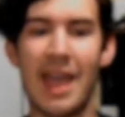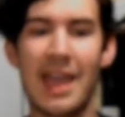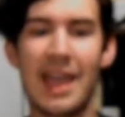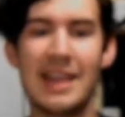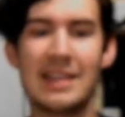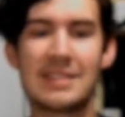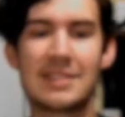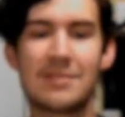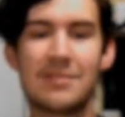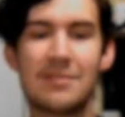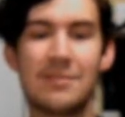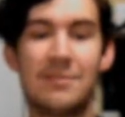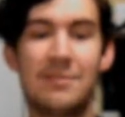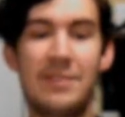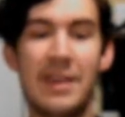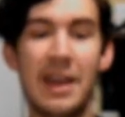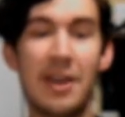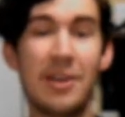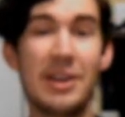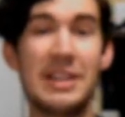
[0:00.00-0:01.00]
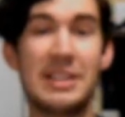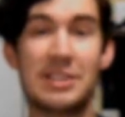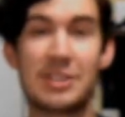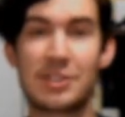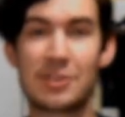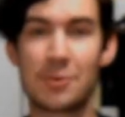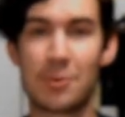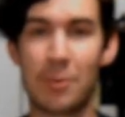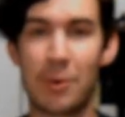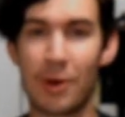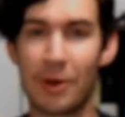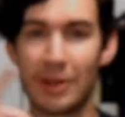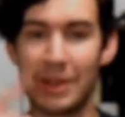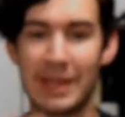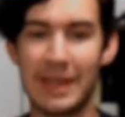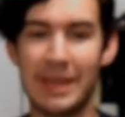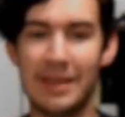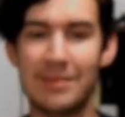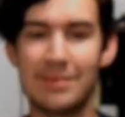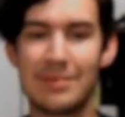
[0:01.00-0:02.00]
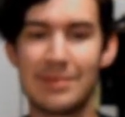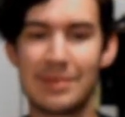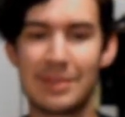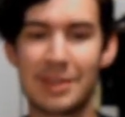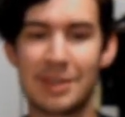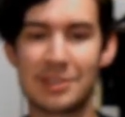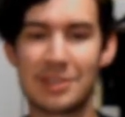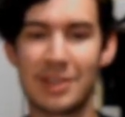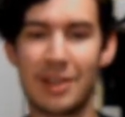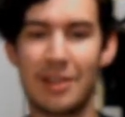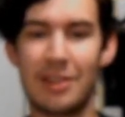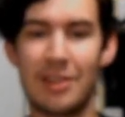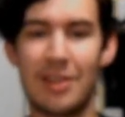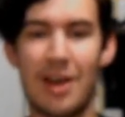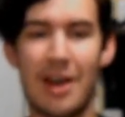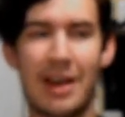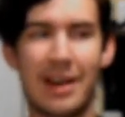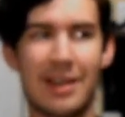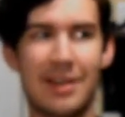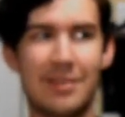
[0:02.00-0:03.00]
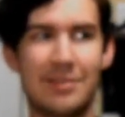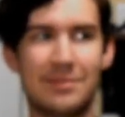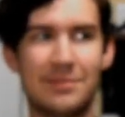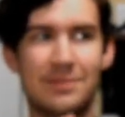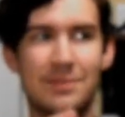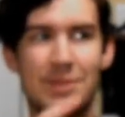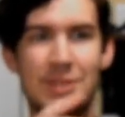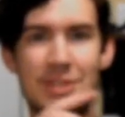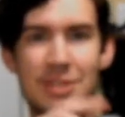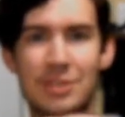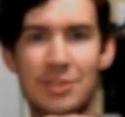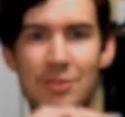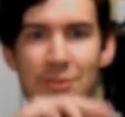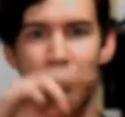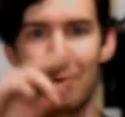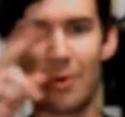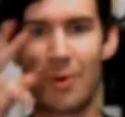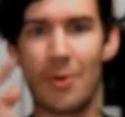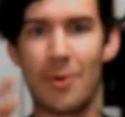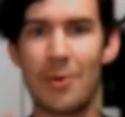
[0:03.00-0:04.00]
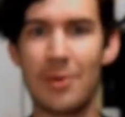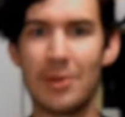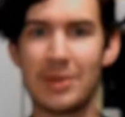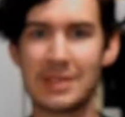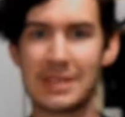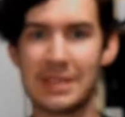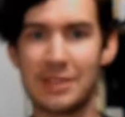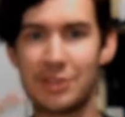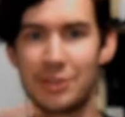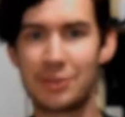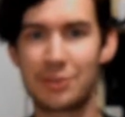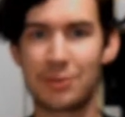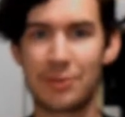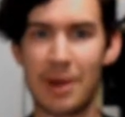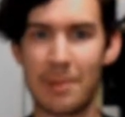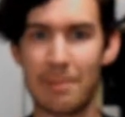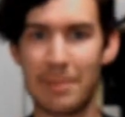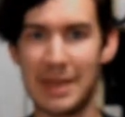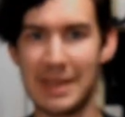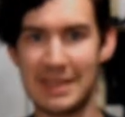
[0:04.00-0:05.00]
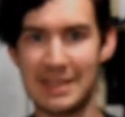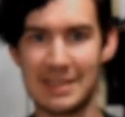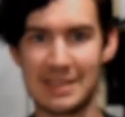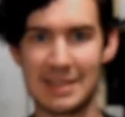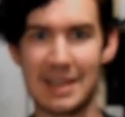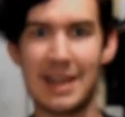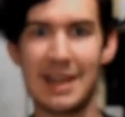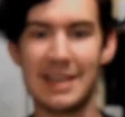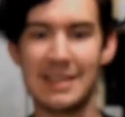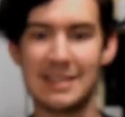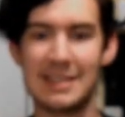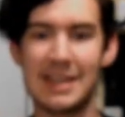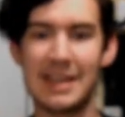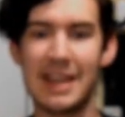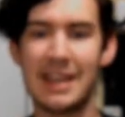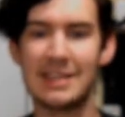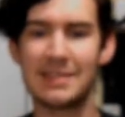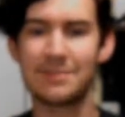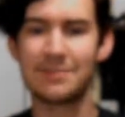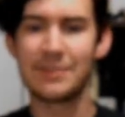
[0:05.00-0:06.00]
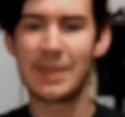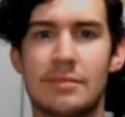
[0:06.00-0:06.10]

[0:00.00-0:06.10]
It's very swirly. There's a lot of scrolls and trumpet designs in it.